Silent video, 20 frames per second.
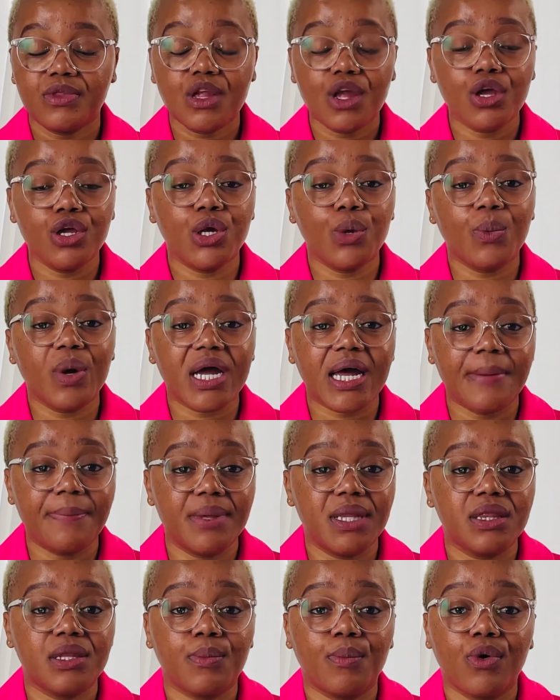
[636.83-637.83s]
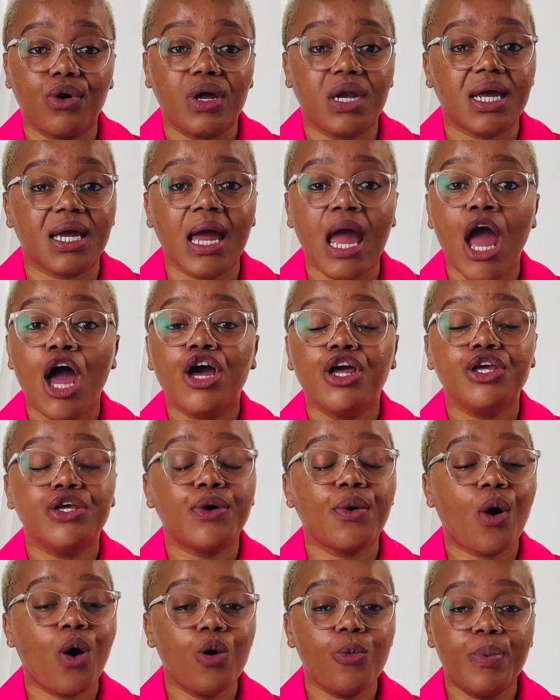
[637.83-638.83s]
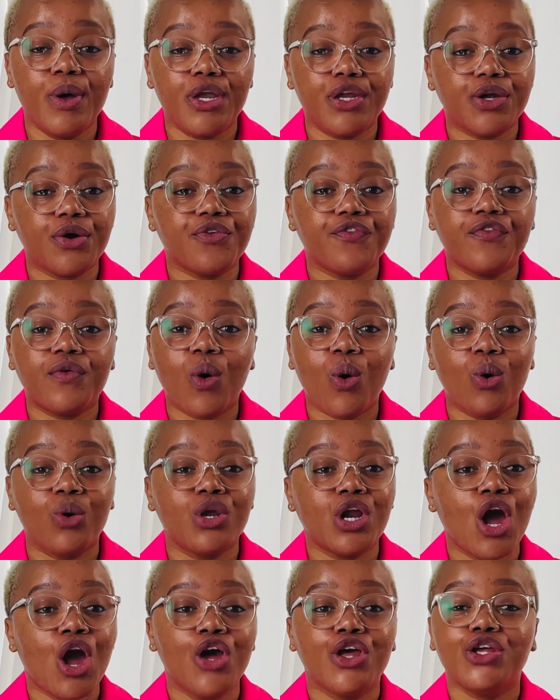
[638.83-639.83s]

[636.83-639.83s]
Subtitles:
You wake up in the morning, you open your phone,